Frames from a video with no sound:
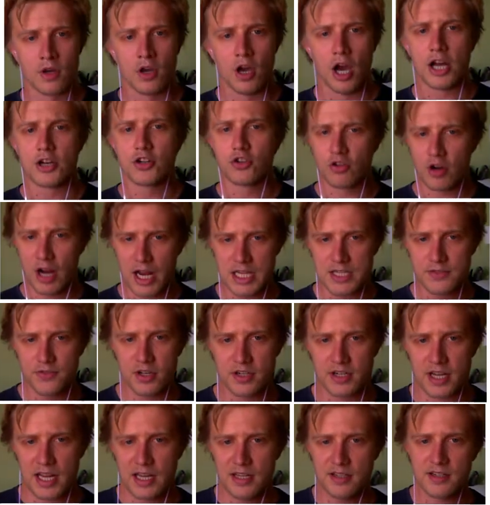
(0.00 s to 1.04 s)
A transfer
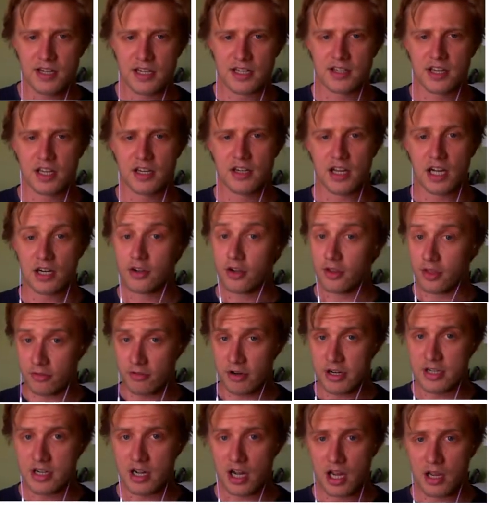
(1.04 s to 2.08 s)
test is conducted 3
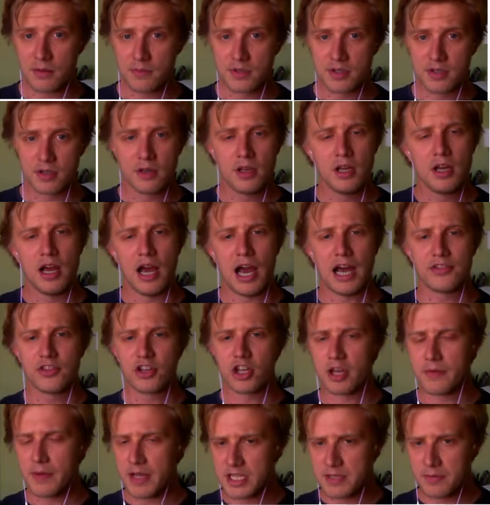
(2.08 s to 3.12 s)
times, at the
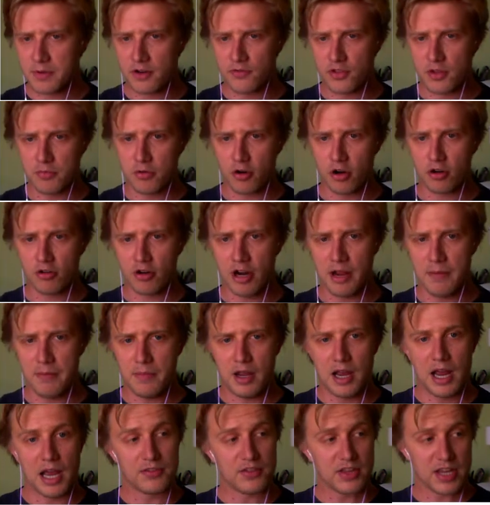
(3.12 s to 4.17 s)
commencement of the program,
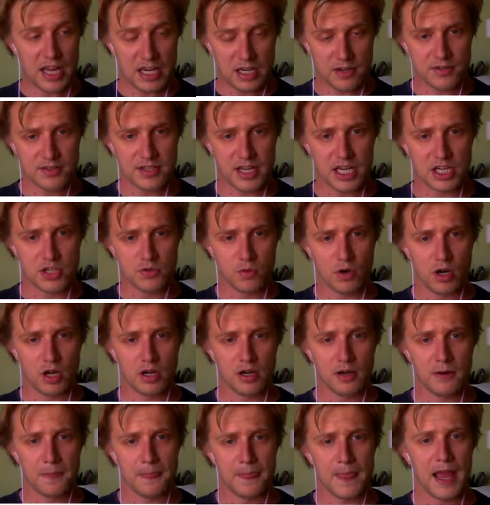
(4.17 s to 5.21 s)
at the end of stage 1,
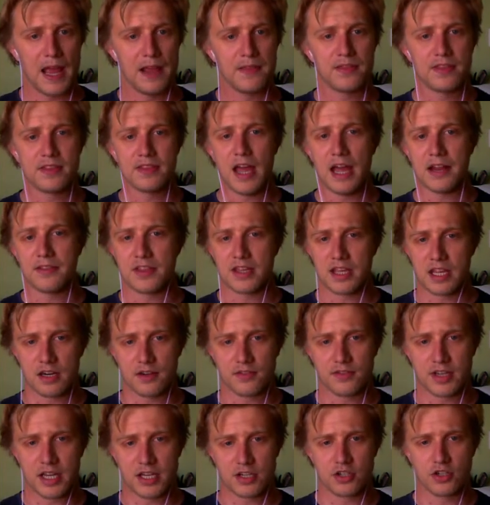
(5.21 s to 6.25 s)
and at the end of
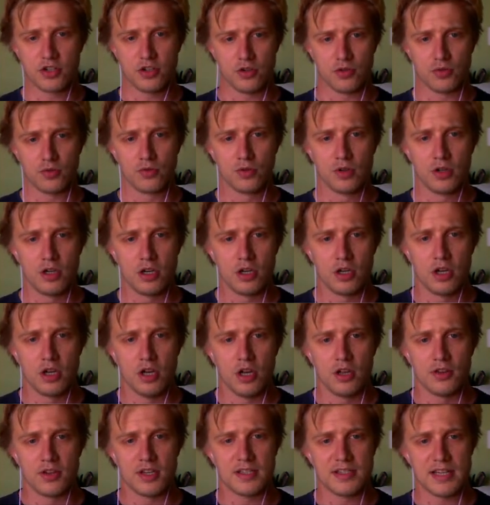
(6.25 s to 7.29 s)
stage 2.
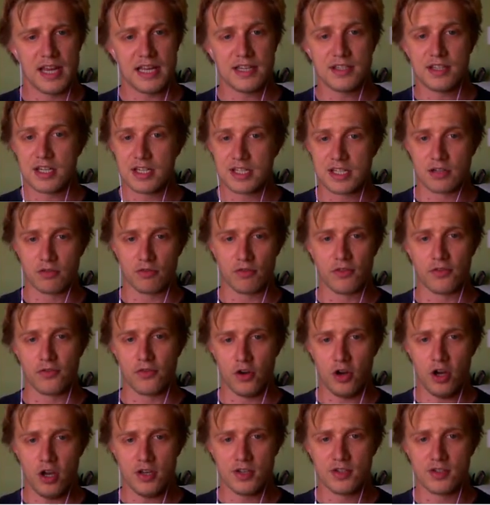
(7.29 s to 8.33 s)
This test is a
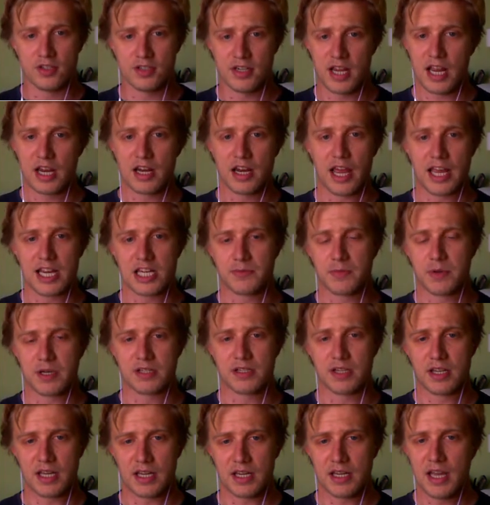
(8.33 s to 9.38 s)
reverse 10
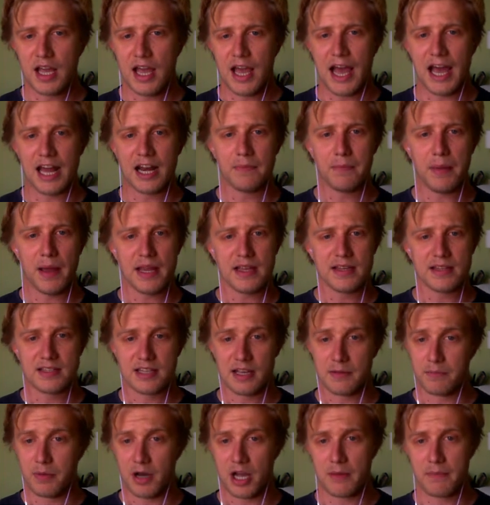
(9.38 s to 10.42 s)
HBT at a pace set
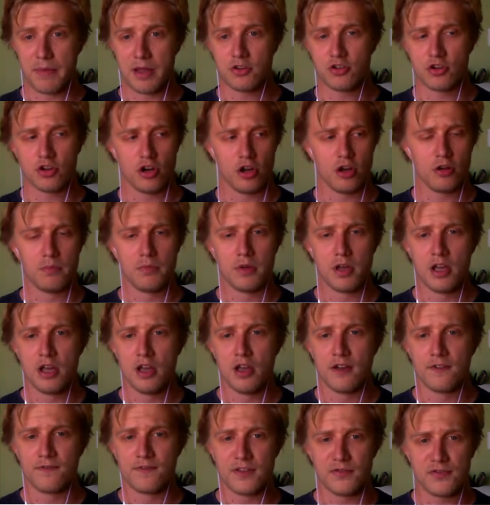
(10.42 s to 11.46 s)
by a metronome,
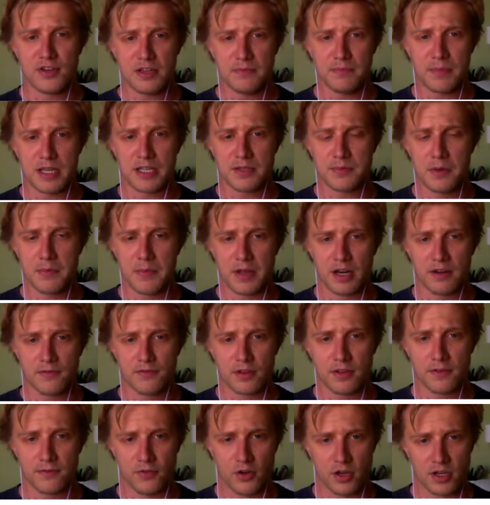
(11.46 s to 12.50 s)
50 beats per minute for the
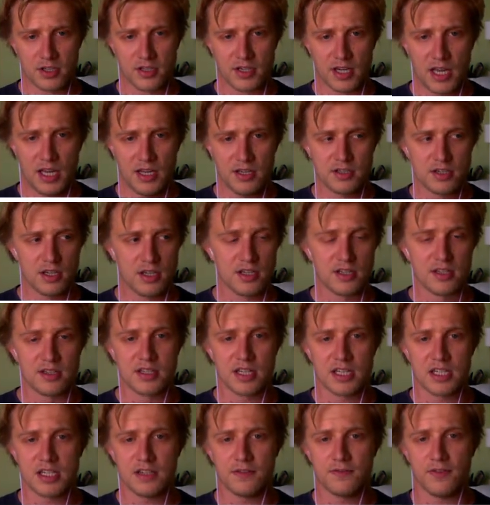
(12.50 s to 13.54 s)
first test,
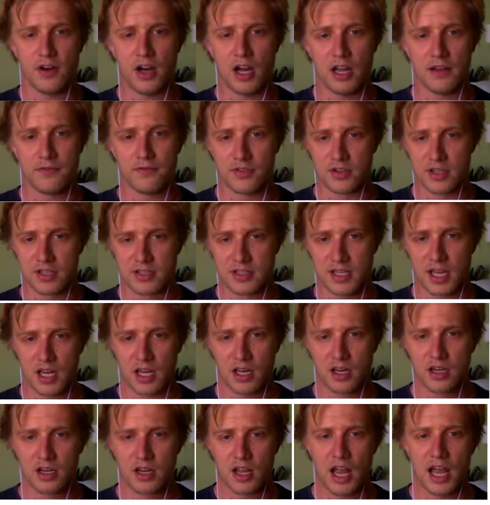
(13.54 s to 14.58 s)
65 for the
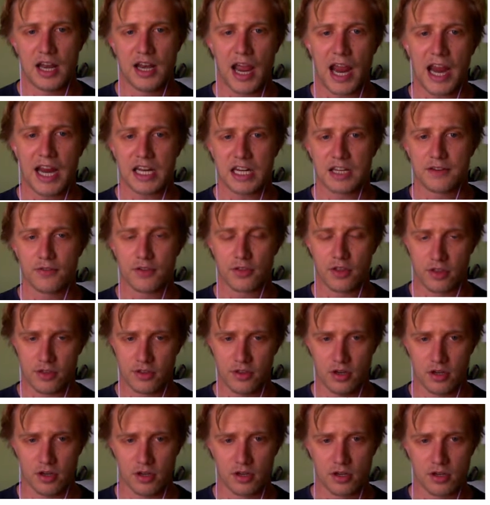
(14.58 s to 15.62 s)
second, and 80 for the
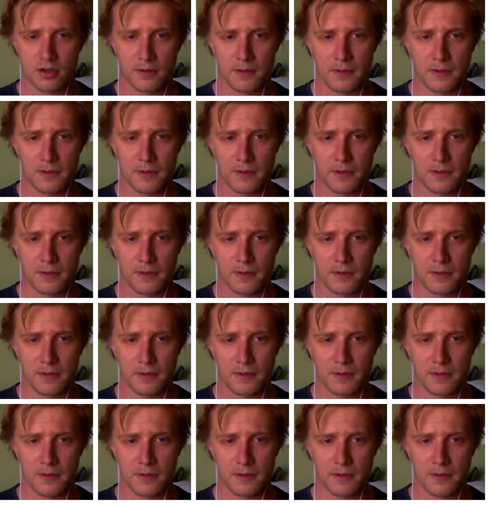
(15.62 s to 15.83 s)
third.